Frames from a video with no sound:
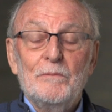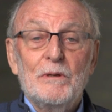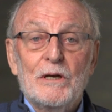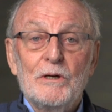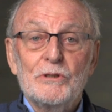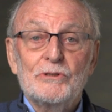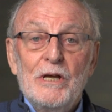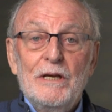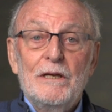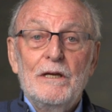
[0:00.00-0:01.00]
Because
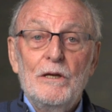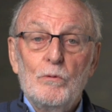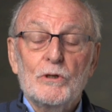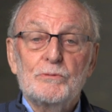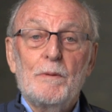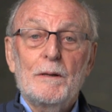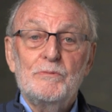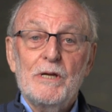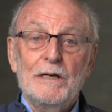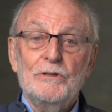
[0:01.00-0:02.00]
he was
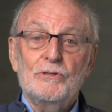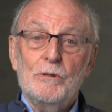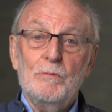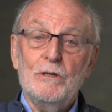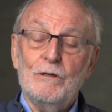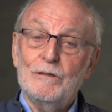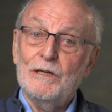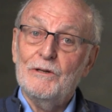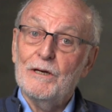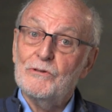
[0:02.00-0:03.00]
baptized
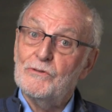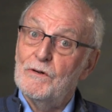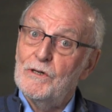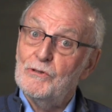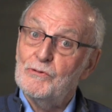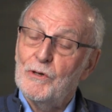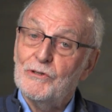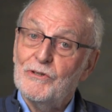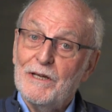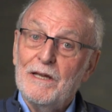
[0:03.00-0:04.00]
immediately. Now, it's very
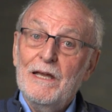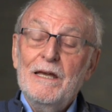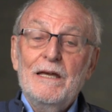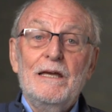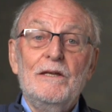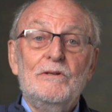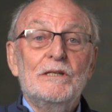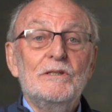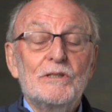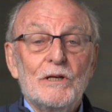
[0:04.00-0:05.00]
interesting. He
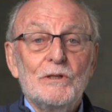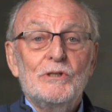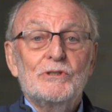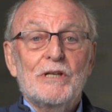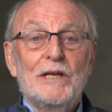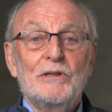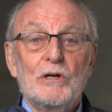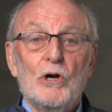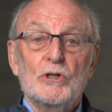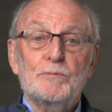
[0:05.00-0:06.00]
didn't understand the
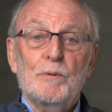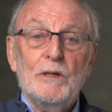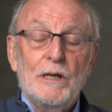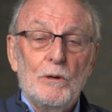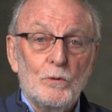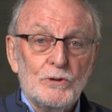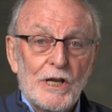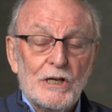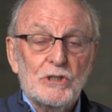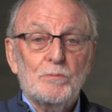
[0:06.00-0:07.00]
gospel. It was
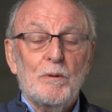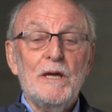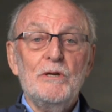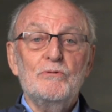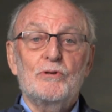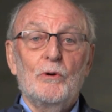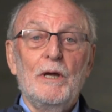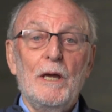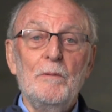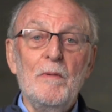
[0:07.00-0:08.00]
explained to
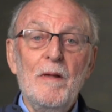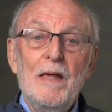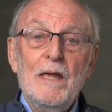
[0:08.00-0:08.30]
him.